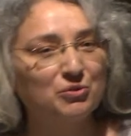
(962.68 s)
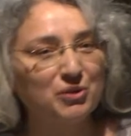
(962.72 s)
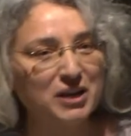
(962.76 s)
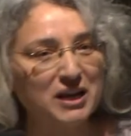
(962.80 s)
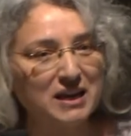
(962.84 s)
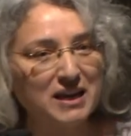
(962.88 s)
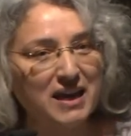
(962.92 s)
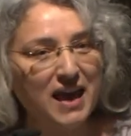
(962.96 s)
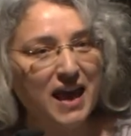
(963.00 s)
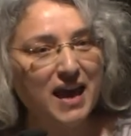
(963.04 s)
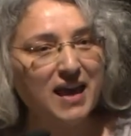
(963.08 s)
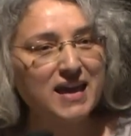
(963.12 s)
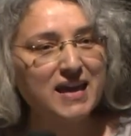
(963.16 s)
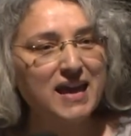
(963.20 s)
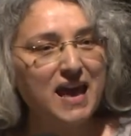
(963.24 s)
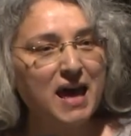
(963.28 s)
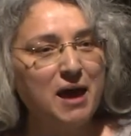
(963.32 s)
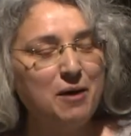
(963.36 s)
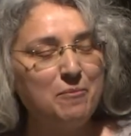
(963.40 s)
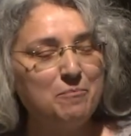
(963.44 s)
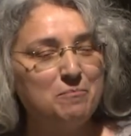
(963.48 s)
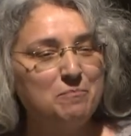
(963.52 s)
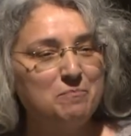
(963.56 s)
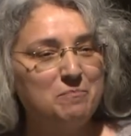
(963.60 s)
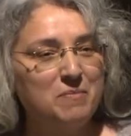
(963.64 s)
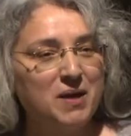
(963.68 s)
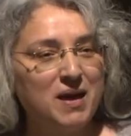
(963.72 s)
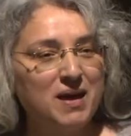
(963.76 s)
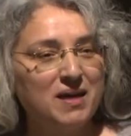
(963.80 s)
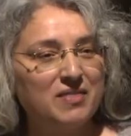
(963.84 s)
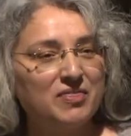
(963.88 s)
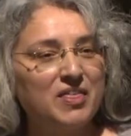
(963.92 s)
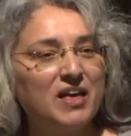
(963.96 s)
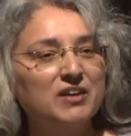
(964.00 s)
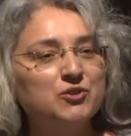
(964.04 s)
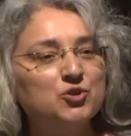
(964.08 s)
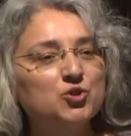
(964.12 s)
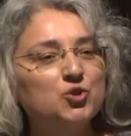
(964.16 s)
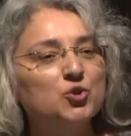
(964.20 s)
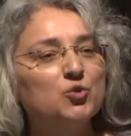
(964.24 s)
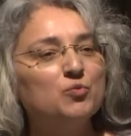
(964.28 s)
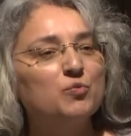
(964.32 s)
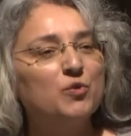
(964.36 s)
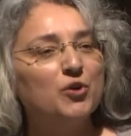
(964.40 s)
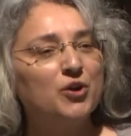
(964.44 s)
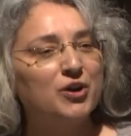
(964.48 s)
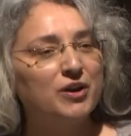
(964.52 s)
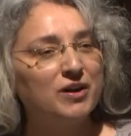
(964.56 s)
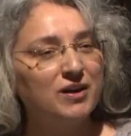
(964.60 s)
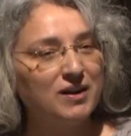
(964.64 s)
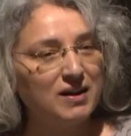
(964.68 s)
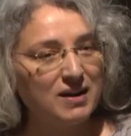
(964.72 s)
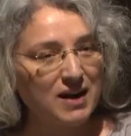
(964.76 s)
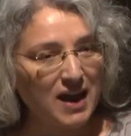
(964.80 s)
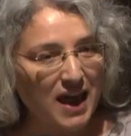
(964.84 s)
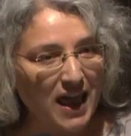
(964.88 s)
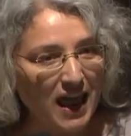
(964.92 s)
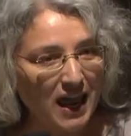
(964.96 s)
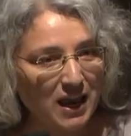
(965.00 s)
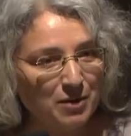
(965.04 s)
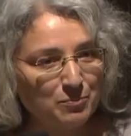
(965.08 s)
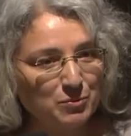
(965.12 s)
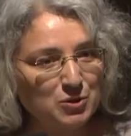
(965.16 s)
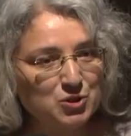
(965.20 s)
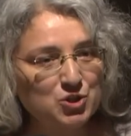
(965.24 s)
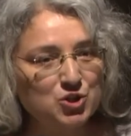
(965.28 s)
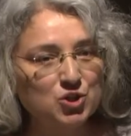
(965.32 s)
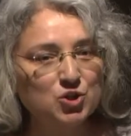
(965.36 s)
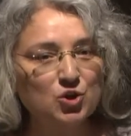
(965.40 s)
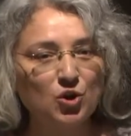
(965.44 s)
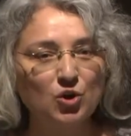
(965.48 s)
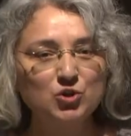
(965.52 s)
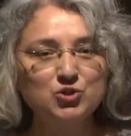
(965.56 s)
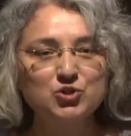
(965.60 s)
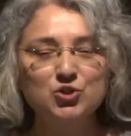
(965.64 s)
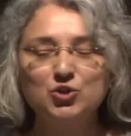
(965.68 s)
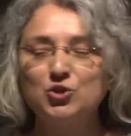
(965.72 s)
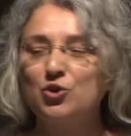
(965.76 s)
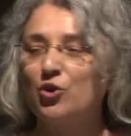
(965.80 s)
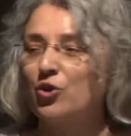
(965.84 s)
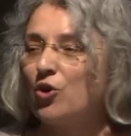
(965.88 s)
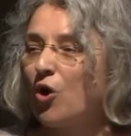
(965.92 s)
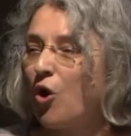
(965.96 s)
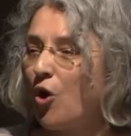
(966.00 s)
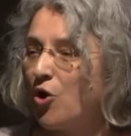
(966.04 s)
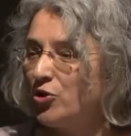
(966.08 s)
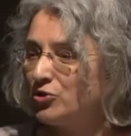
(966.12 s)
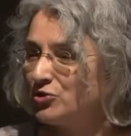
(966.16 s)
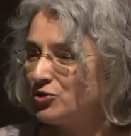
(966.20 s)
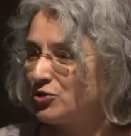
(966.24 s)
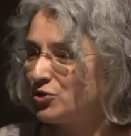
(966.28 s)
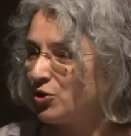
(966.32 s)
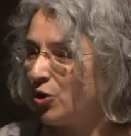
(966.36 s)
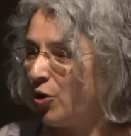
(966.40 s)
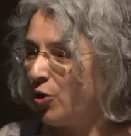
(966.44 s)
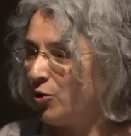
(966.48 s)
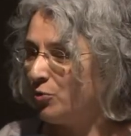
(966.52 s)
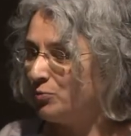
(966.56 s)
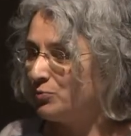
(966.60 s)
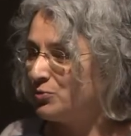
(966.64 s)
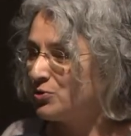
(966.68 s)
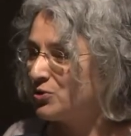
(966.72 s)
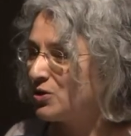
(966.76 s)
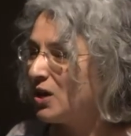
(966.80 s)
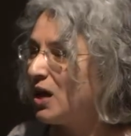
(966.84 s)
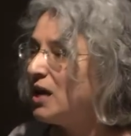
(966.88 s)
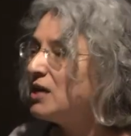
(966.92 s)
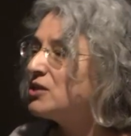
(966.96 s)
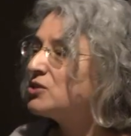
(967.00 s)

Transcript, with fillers: 3 a.m. that you were able to go to your host homes.